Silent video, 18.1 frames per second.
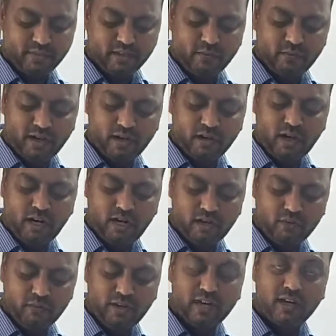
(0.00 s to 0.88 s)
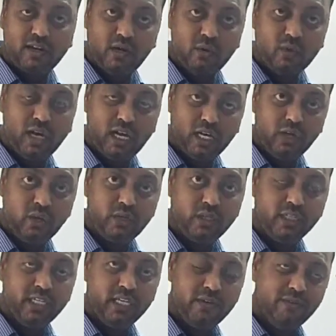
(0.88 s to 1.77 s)
were, not, were now
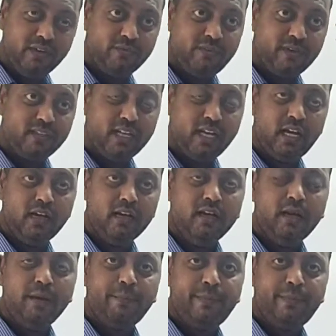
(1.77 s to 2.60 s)
allowed even for the